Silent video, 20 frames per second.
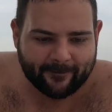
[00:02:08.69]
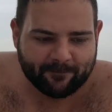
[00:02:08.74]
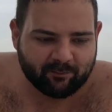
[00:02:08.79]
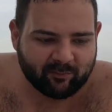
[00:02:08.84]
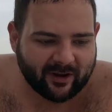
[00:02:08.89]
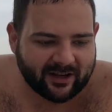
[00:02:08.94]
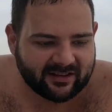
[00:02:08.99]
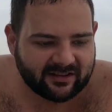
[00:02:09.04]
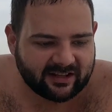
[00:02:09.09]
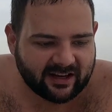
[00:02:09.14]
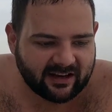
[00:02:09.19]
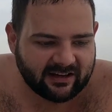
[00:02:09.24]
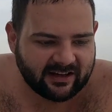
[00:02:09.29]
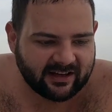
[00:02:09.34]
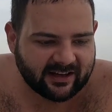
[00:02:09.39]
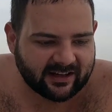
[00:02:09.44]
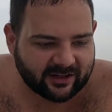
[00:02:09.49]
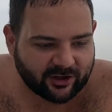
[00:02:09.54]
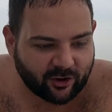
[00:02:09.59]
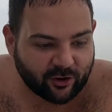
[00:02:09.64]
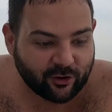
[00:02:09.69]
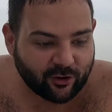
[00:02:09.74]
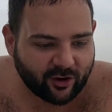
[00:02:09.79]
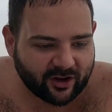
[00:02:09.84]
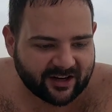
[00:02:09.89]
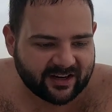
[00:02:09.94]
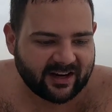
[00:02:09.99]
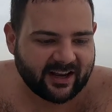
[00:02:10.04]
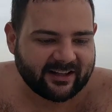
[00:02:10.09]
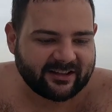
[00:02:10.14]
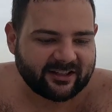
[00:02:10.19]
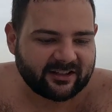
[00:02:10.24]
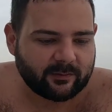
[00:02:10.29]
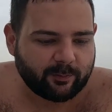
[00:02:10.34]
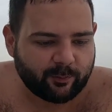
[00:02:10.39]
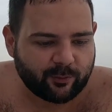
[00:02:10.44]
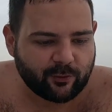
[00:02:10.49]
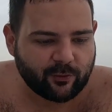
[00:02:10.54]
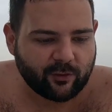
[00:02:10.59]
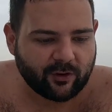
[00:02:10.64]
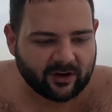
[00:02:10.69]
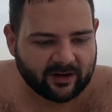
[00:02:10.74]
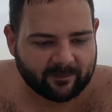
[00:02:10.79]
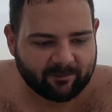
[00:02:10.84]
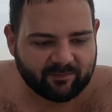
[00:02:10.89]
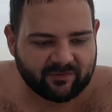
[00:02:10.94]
maintaining a chlorinated pool.